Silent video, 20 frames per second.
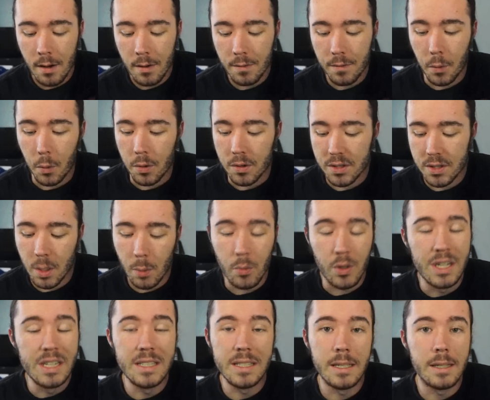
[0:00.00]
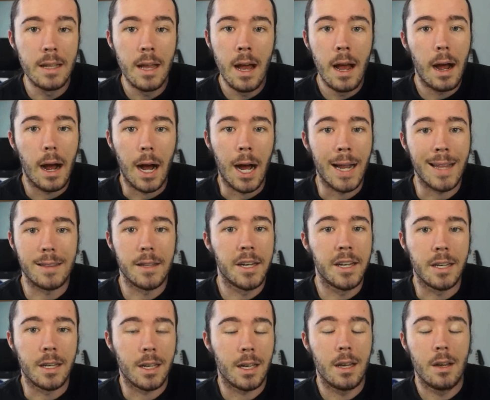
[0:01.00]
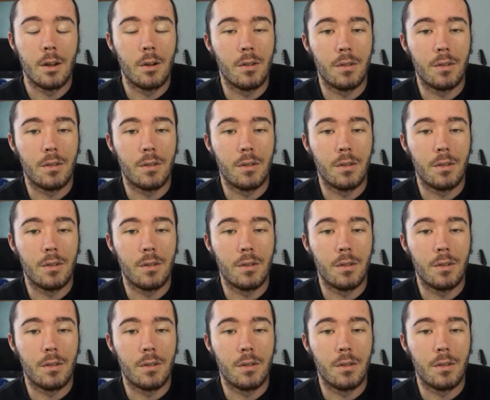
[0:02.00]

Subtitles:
for some reason I like